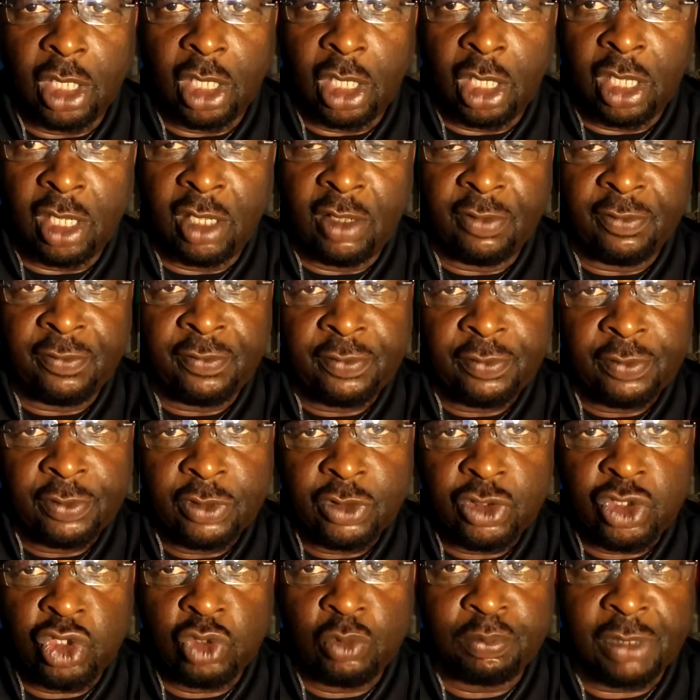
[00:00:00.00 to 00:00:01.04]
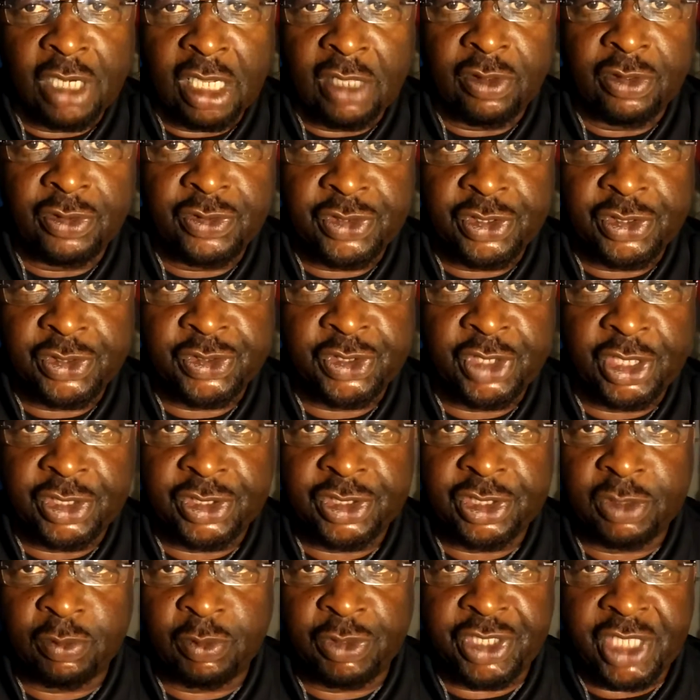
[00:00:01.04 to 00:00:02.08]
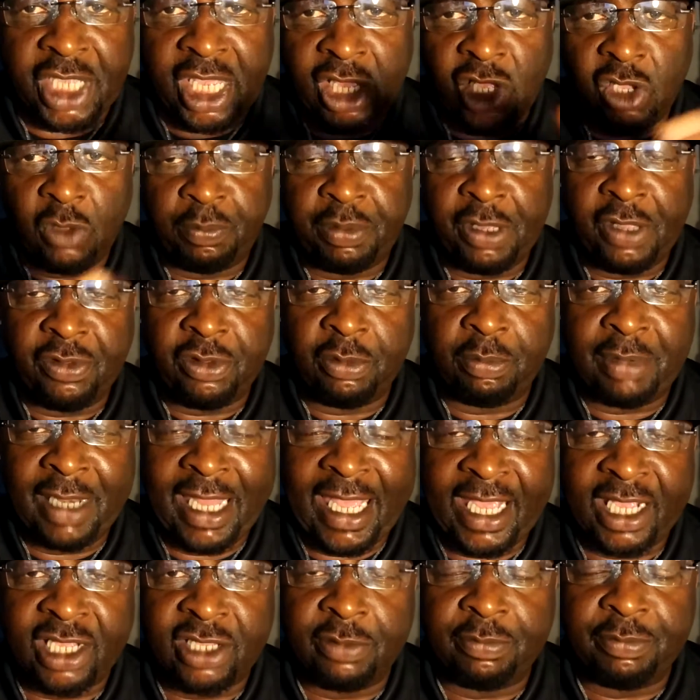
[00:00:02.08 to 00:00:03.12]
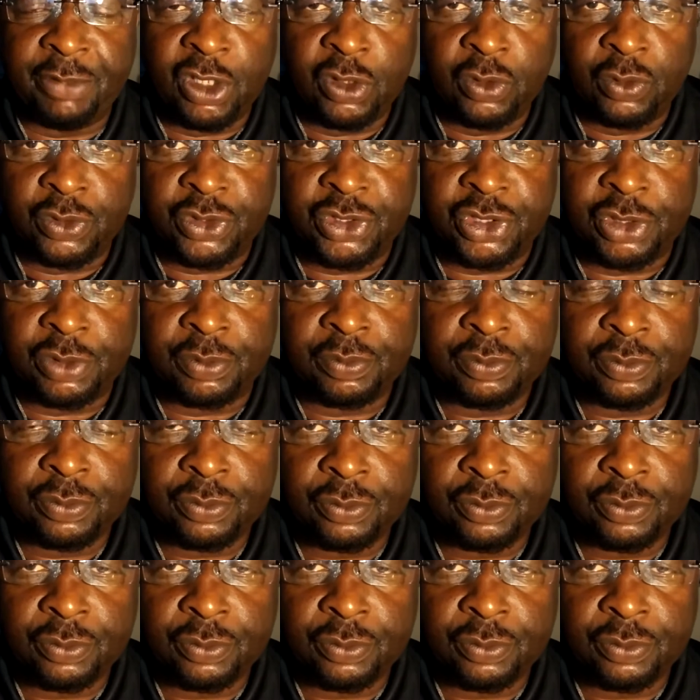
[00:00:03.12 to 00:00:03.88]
of you brothers and sisters, with the help of the black community,